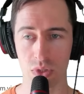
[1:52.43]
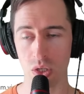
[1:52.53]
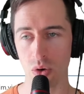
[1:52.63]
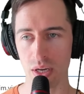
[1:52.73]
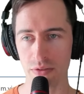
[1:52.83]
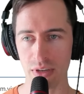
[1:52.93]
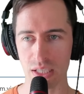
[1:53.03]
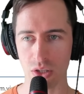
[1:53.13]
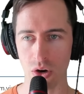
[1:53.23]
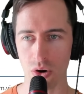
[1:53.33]
So in
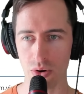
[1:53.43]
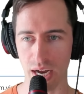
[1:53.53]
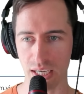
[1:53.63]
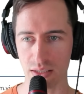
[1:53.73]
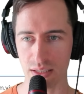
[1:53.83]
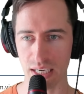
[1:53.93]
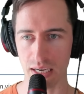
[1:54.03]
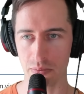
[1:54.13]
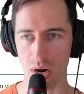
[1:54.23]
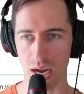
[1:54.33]
VS Code, I can
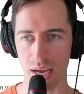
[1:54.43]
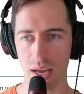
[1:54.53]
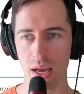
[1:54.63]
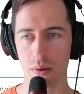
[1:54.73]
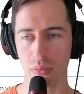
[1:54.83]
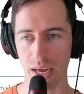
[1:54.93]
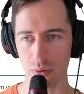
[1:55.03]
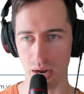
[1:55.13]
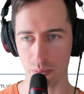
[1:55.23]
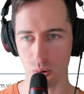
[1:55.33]
see my
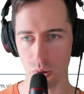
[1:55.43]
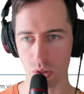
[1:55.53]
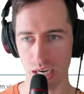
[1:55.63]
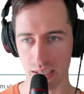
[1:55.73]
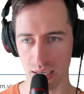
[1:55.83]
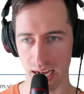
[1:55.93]
Playwright project.